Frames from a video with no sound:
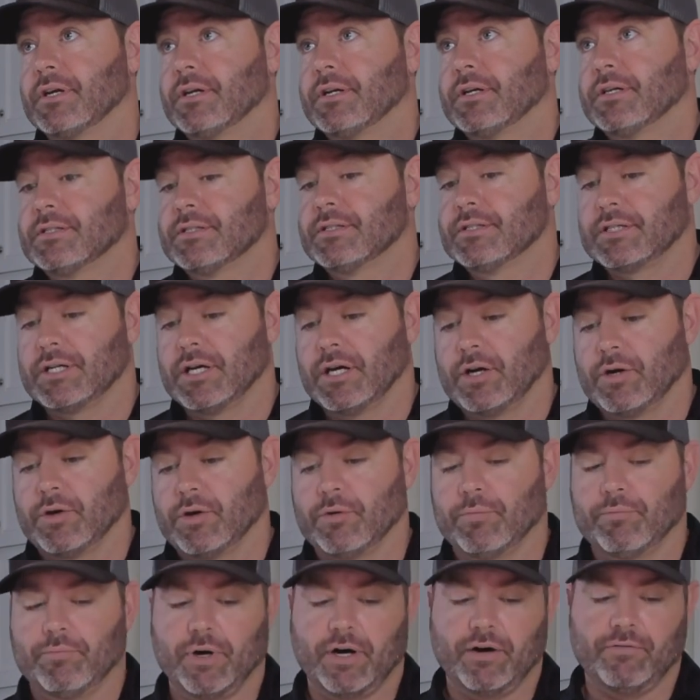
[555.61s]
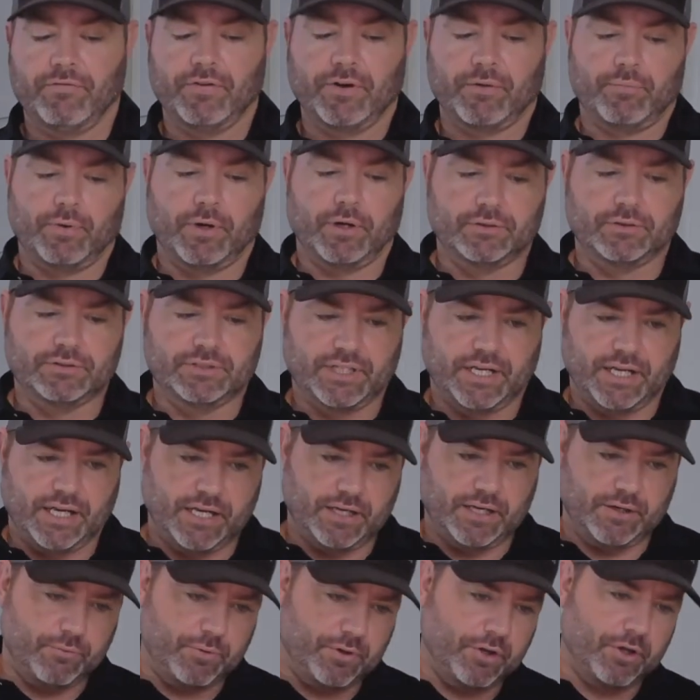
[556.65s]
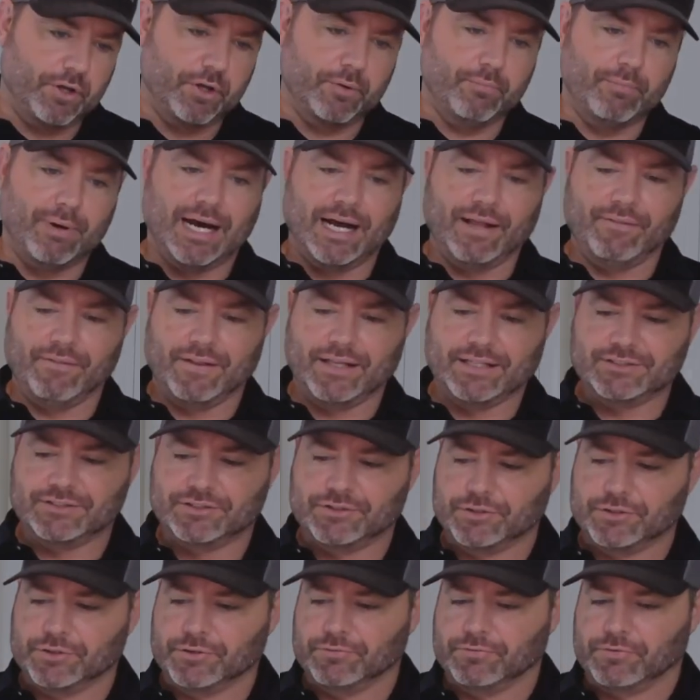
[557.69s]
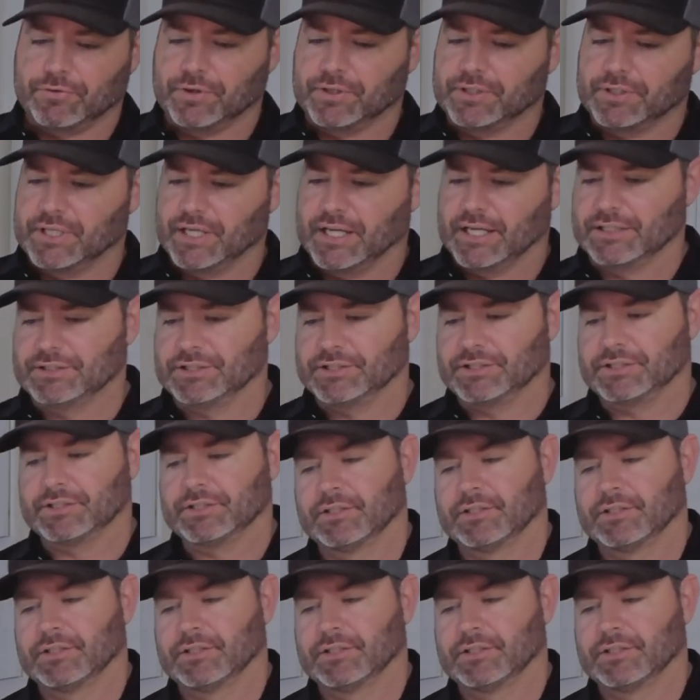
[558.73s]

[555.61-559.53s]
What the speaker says: So perfect protein. When you combine these two for a dish,